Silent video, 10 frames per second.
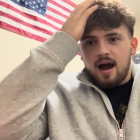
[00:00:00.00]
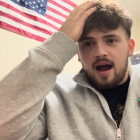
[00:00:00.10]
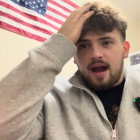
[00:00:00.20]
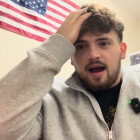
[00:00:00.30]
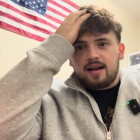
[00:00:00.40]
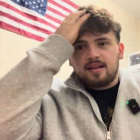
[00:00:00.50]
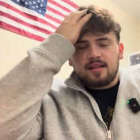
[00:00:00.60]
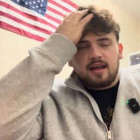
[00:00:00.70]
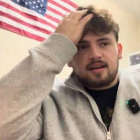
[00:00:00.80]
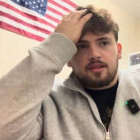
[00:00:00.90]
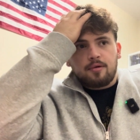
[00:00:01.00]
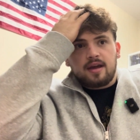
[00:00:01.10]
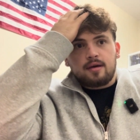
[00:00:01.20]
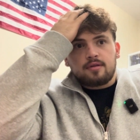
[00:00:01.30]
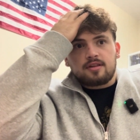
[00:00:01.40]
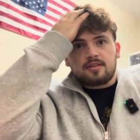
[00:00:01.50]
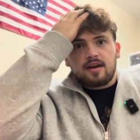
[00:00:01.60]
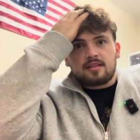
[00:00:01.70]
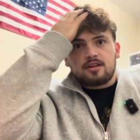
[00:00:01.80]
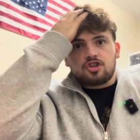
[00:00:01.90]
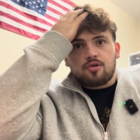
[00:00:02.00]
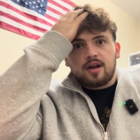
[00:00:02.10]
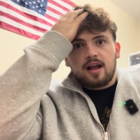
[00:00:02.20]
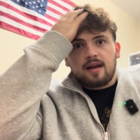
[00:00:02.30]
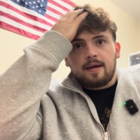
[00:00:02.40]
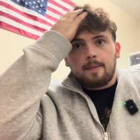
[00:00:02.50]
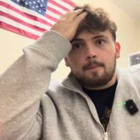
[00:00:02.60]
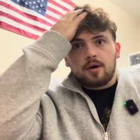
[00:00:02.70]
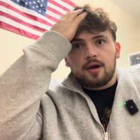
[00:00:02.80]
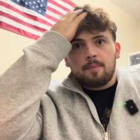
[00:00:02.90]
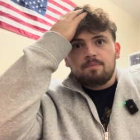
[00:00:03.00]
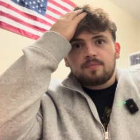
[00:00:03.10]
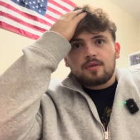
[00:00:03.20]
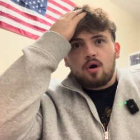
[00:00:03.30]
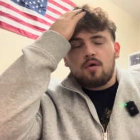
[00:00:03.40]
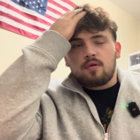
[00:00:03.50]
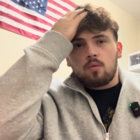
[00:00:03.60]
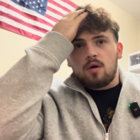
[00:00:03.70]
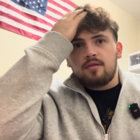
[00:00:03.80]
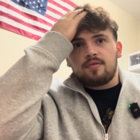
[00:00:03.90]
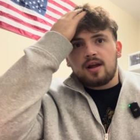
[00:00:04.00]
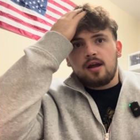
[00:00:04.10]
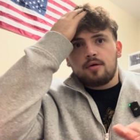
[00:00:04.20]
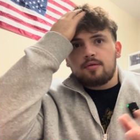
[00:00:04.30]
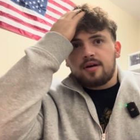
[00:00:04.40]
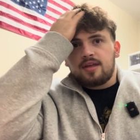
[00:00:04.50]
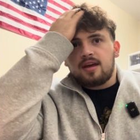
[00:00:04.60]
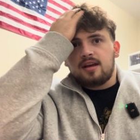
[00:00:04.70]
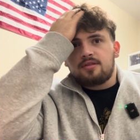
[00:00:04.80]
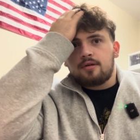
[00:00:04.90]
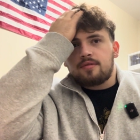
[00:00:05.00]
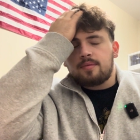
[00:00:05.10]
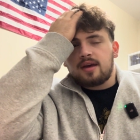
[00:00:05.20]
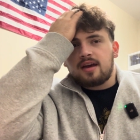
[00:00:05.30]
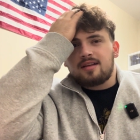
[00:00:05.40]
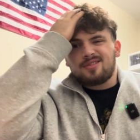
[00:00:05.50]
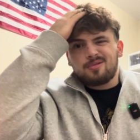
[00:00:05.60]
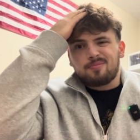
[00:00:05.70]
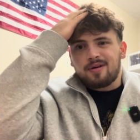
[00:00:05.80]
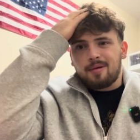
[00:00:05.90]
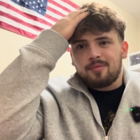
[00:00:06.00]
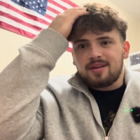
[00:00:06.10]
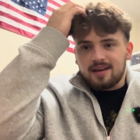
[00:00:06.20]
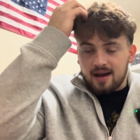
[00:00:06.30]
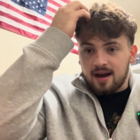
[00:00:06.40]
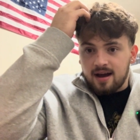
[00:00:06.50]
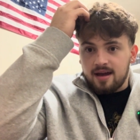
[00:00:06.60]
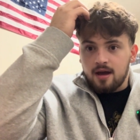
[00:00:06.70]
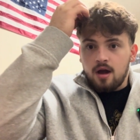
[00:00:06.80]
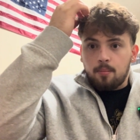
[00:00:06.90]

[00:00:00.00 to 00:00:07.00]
I didn't like the way he was exactly treating him, but over one video, do I think he deserves to be canceled? Probably not.